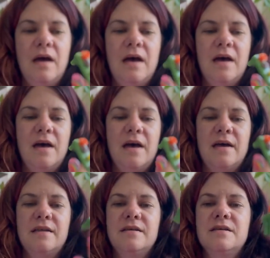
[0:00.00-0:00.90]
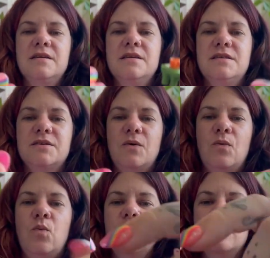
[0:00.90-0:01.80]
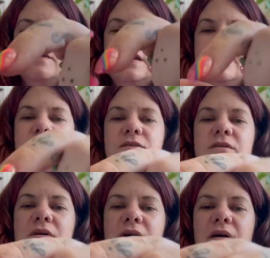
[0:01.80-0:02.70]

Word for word: and one of the little